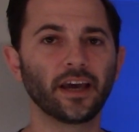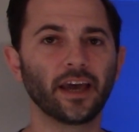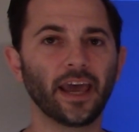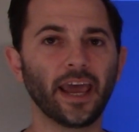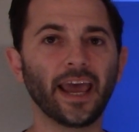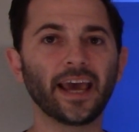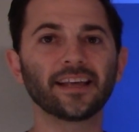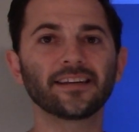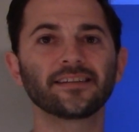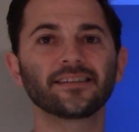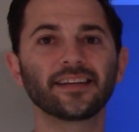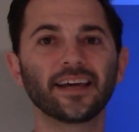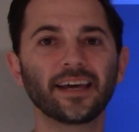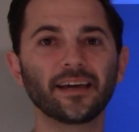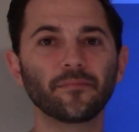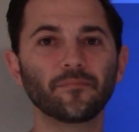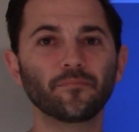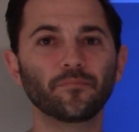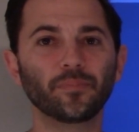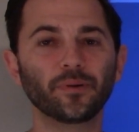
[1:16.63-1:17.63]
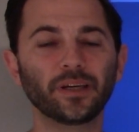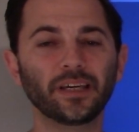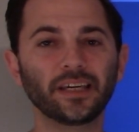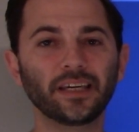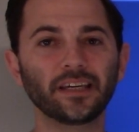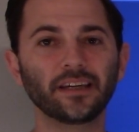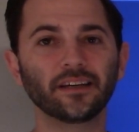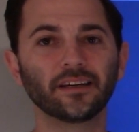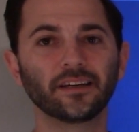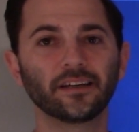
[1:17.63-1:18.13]
SAB
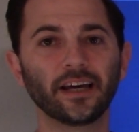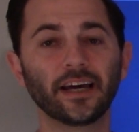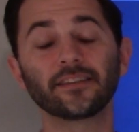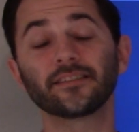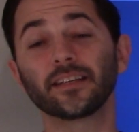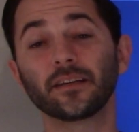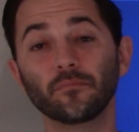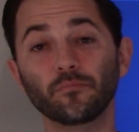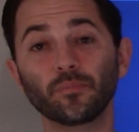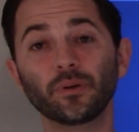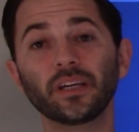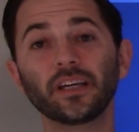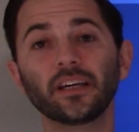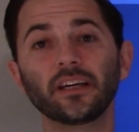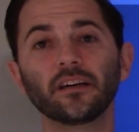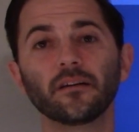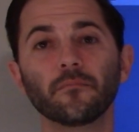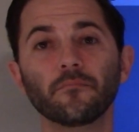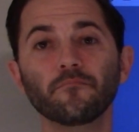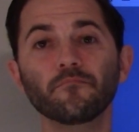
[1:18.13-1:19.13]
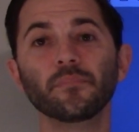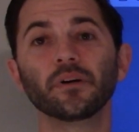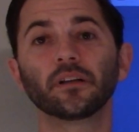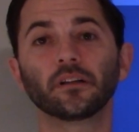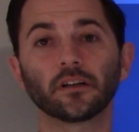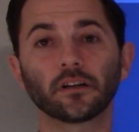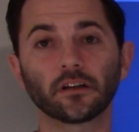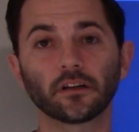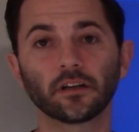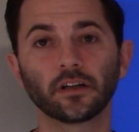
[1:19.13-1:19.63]

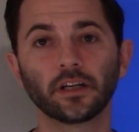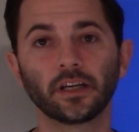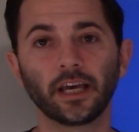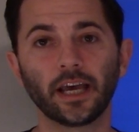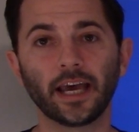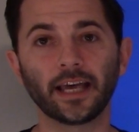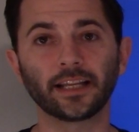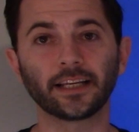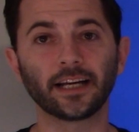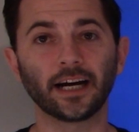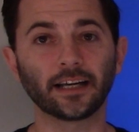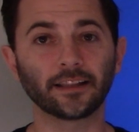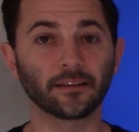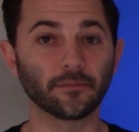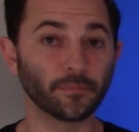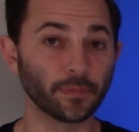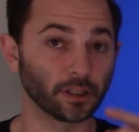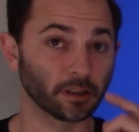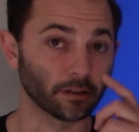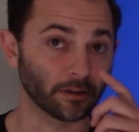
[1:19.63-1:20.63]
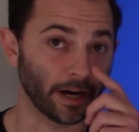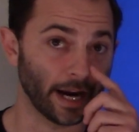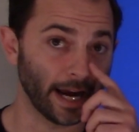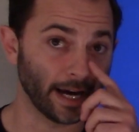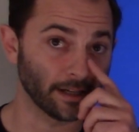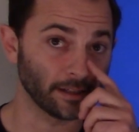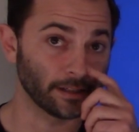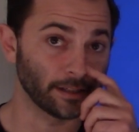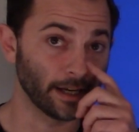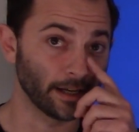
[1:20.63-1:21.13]
Miller and got the Miller
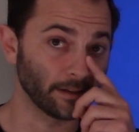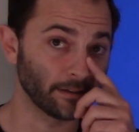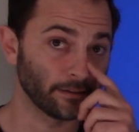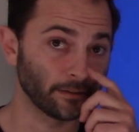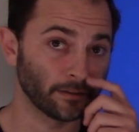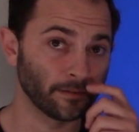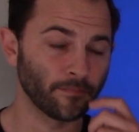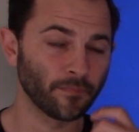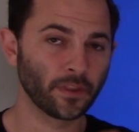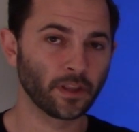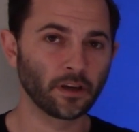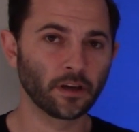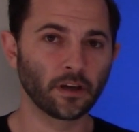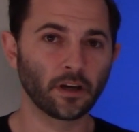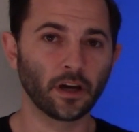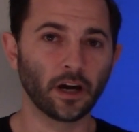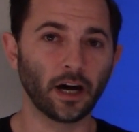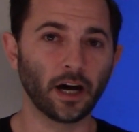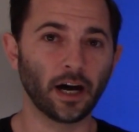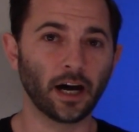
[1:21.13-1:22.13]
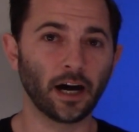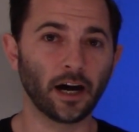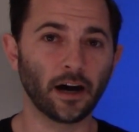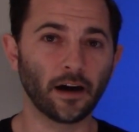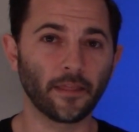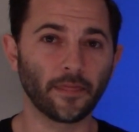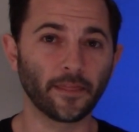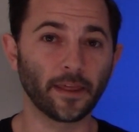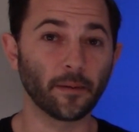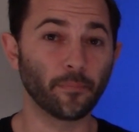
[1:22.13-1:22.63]
assets.
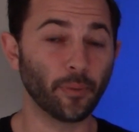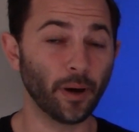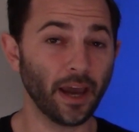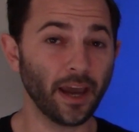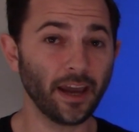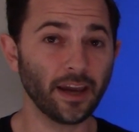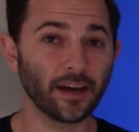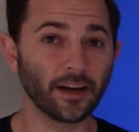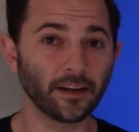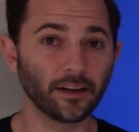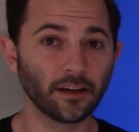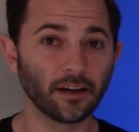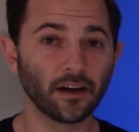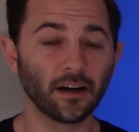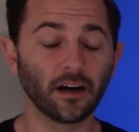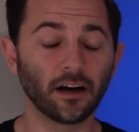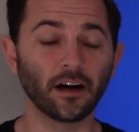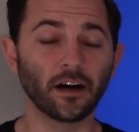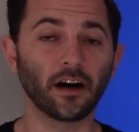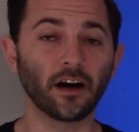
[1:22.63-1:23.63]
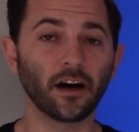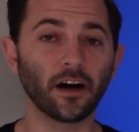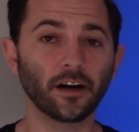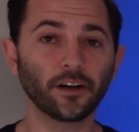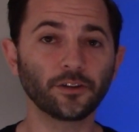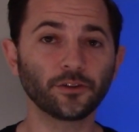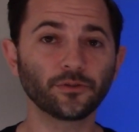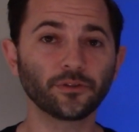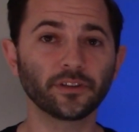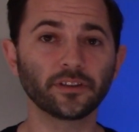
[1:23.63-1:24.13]
They paid
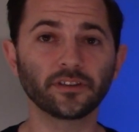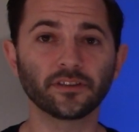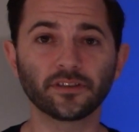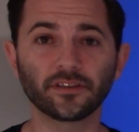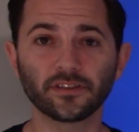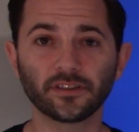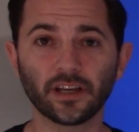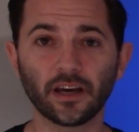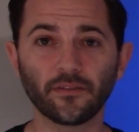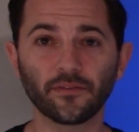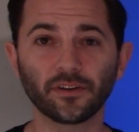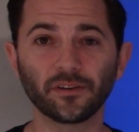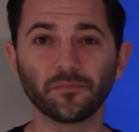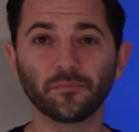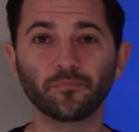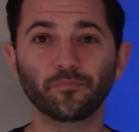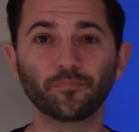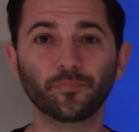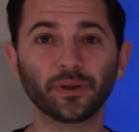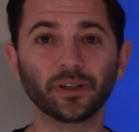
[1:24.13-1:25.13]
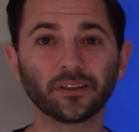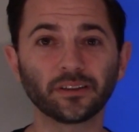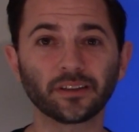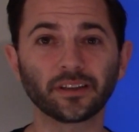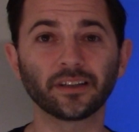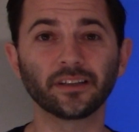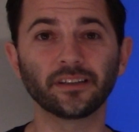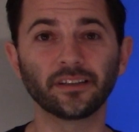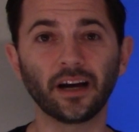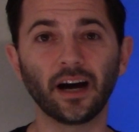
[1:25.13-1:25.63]
$107
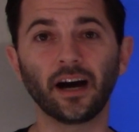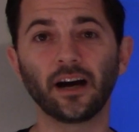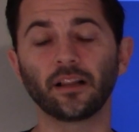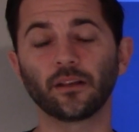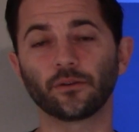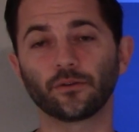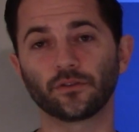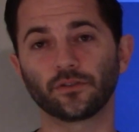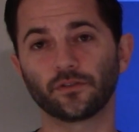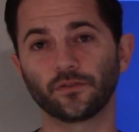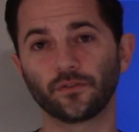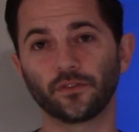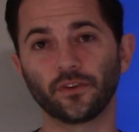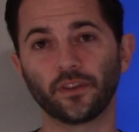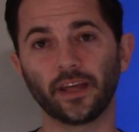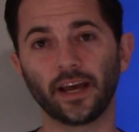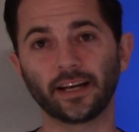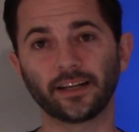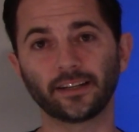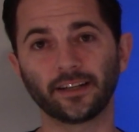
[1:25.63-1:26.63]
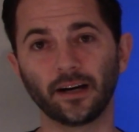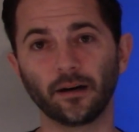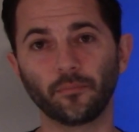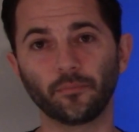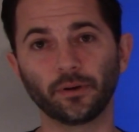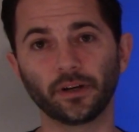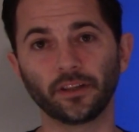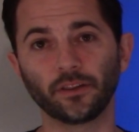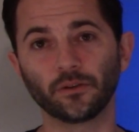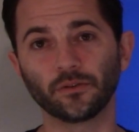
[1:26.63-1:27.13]
billion for that
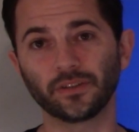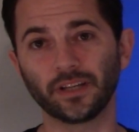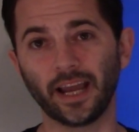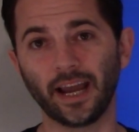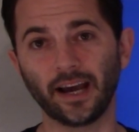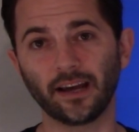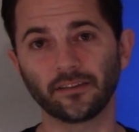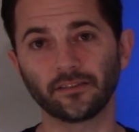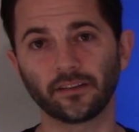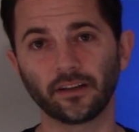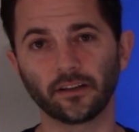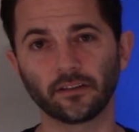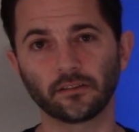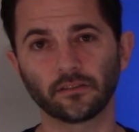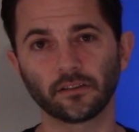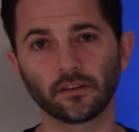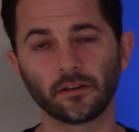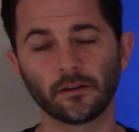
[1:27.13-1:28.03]
company, those assets.